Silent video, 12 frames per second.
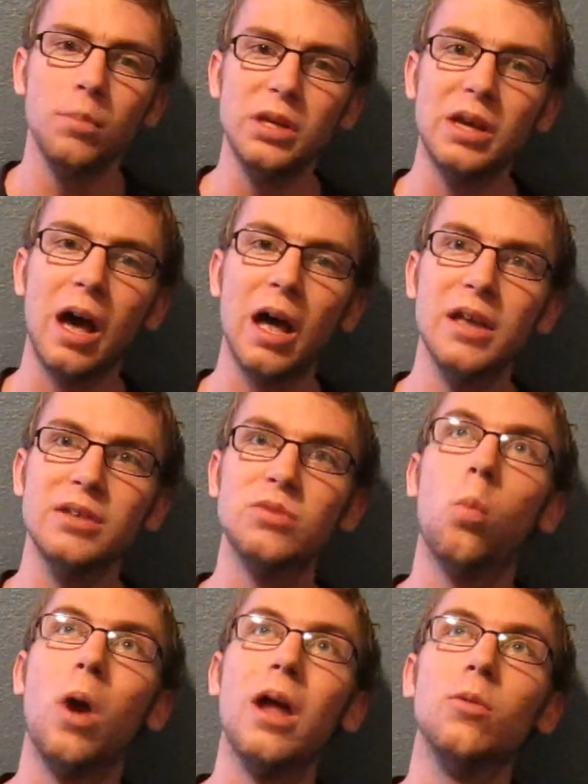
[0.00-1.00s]
because
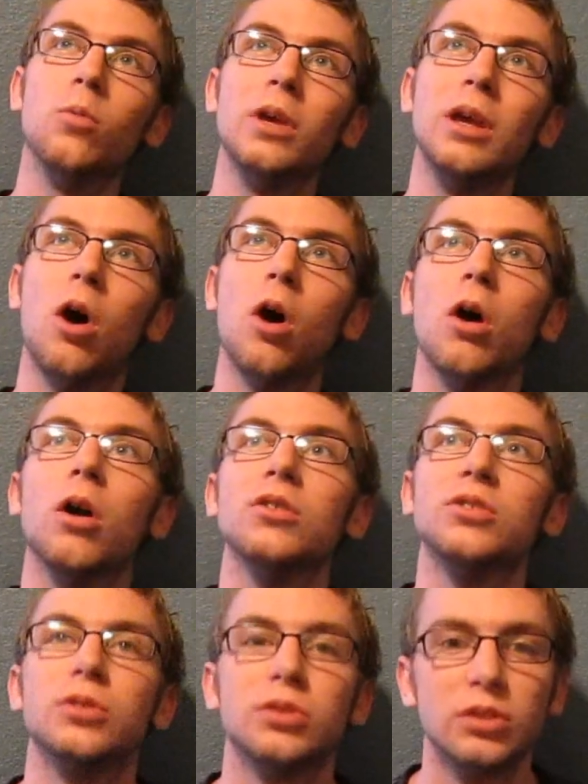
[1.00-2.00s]
when we are
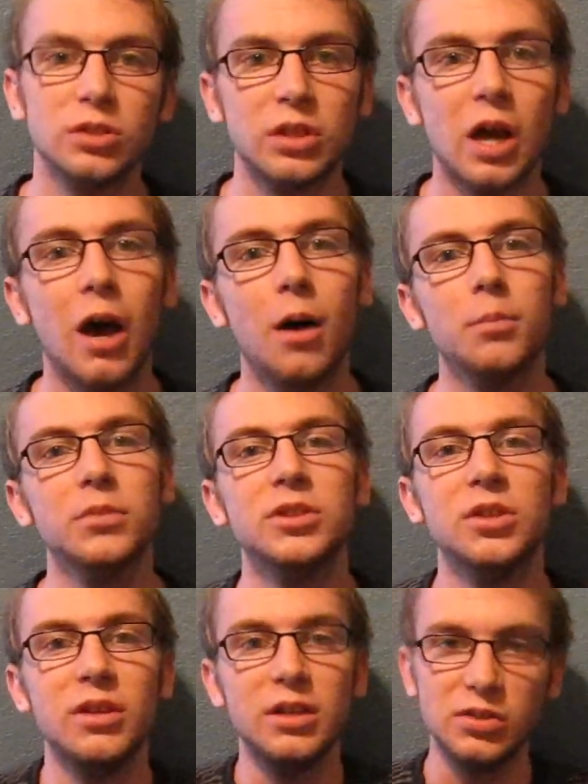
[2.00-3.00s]
succumbed
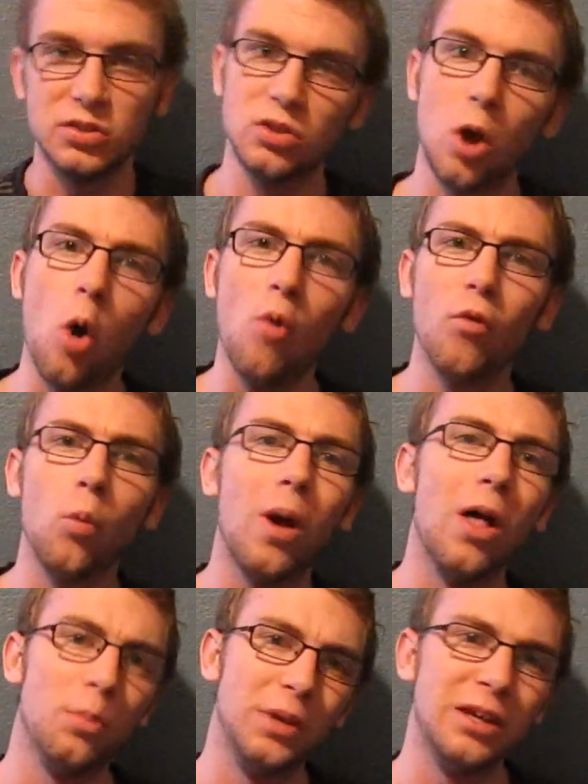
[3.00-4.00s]
to these
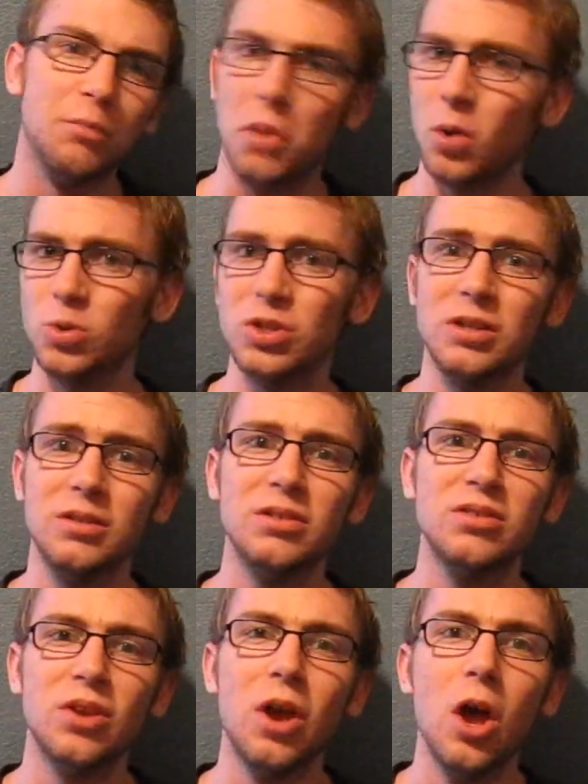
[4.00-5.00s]
overwhelming
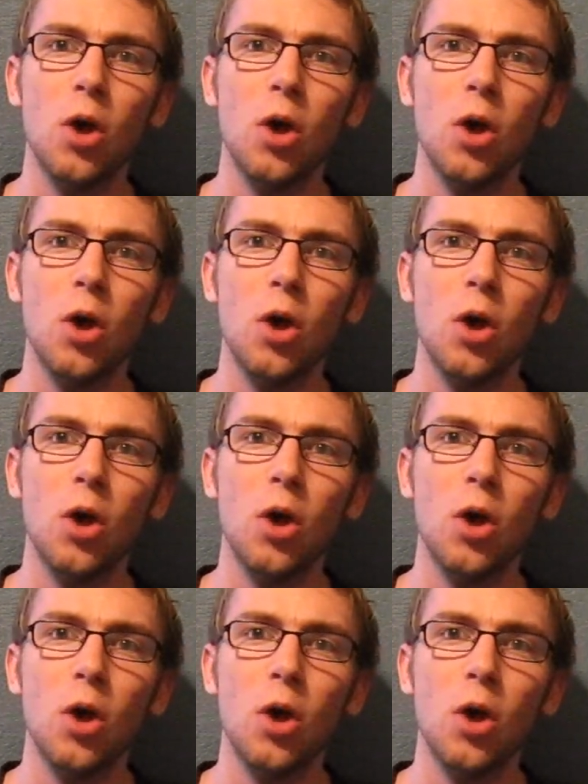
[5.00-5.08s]
emotions,